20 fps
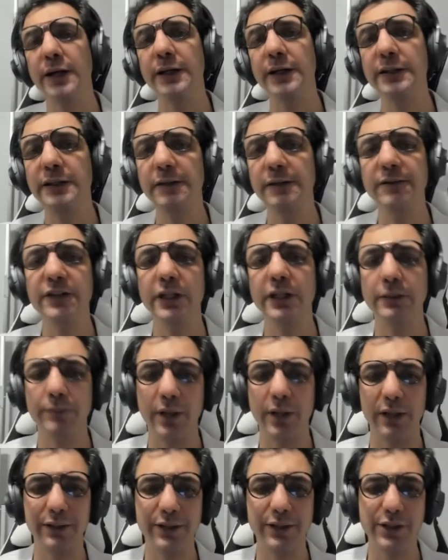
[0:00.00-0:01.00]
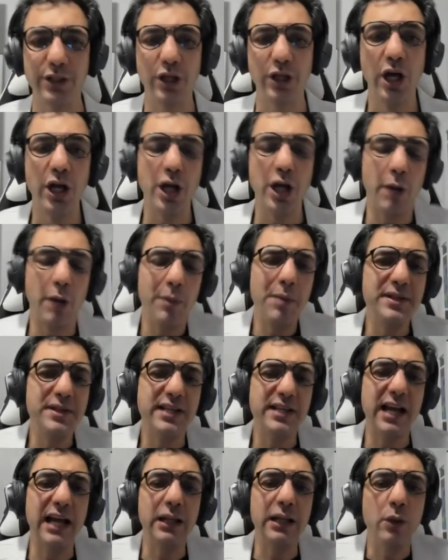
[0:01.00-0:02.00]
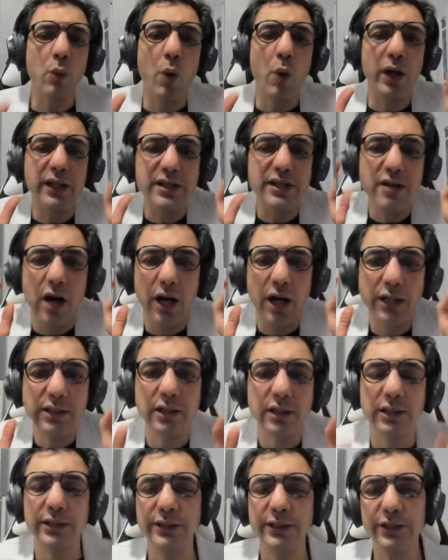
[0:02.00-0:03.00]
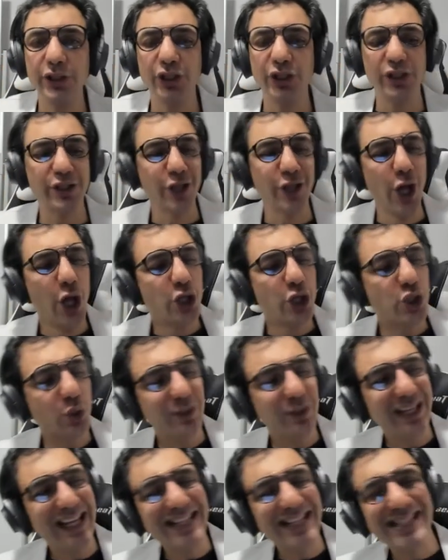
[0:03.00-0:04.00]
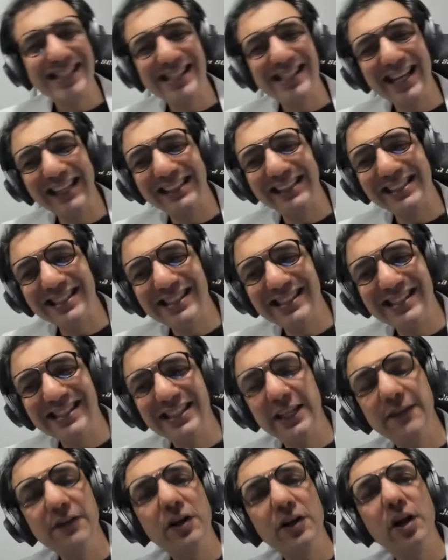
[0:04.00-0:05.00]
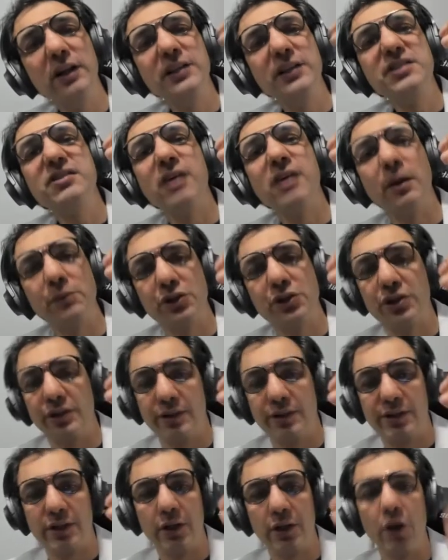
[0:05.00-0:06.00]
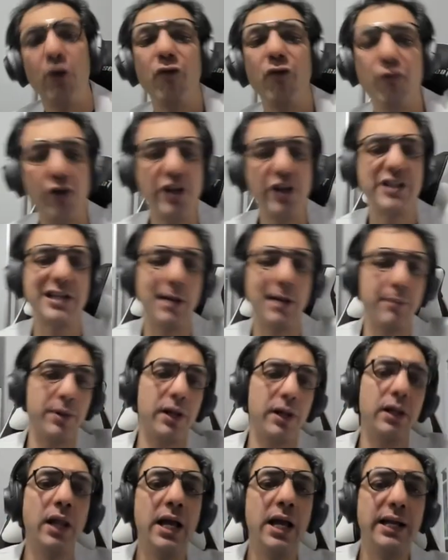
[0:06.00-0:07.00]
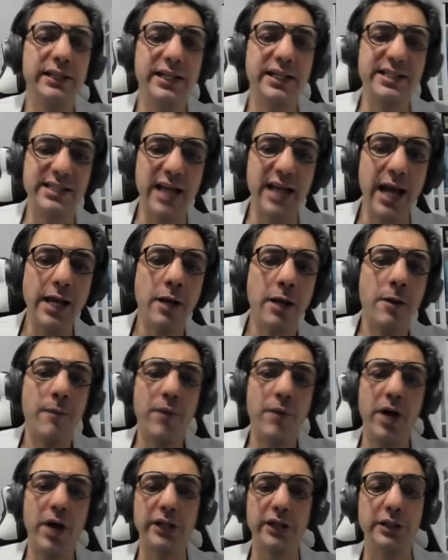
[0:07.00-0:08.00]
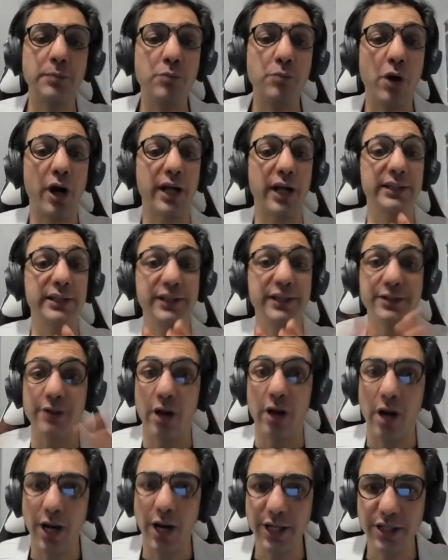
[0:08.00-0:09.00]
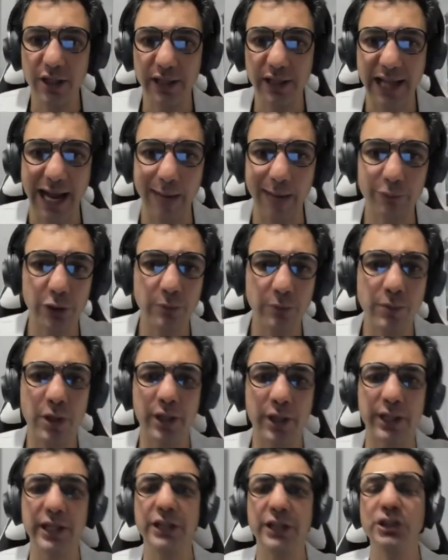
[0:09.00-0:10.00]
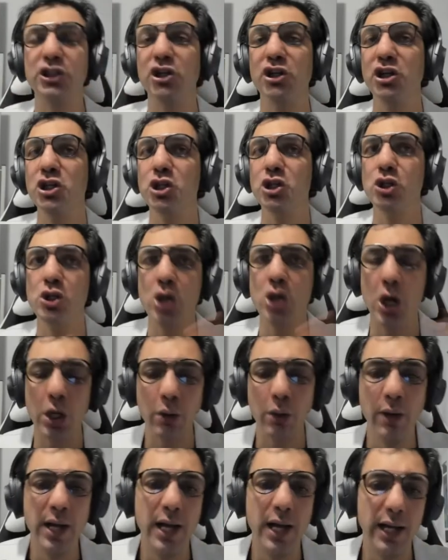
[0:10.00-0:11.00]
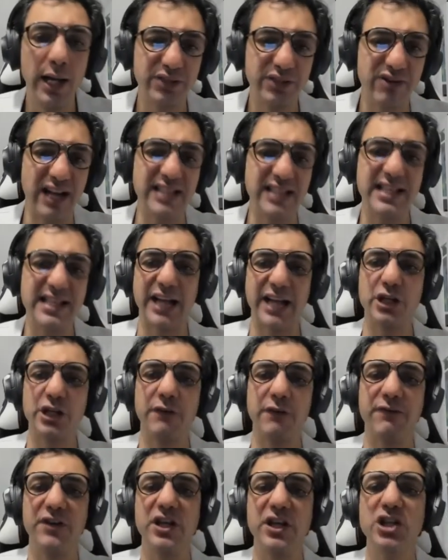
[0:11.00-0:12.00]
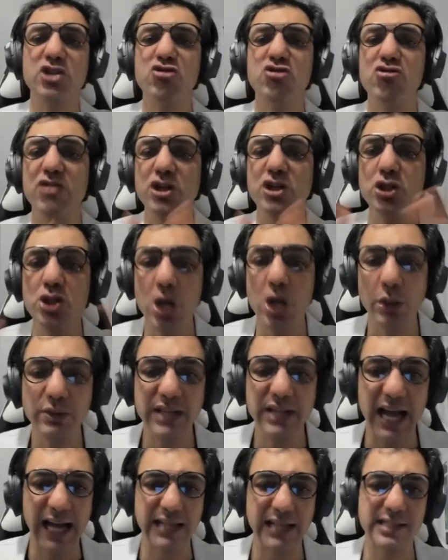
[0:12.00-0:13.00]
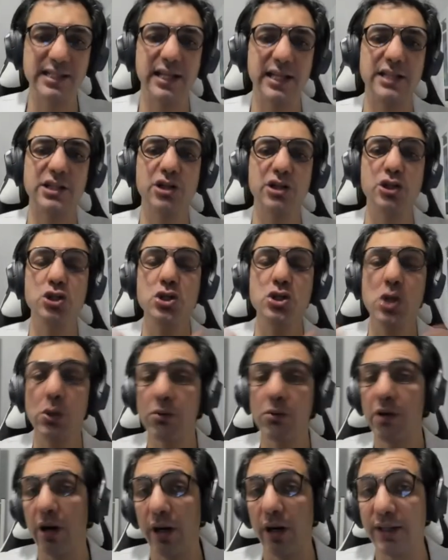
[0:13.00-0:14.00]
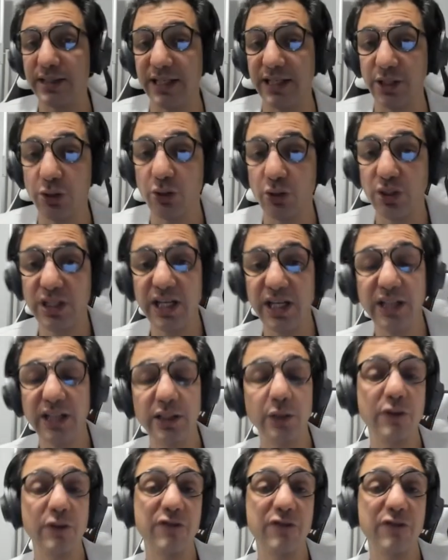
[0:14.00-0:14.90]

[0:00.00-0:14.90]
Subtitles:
dividend policy. Now, maybe you say, Ali, what is the ideal conditions? So they set several assumptions. For example, they say the market is ideal capital market, there is no transaction fees, there is no taxes, there is no cost associated with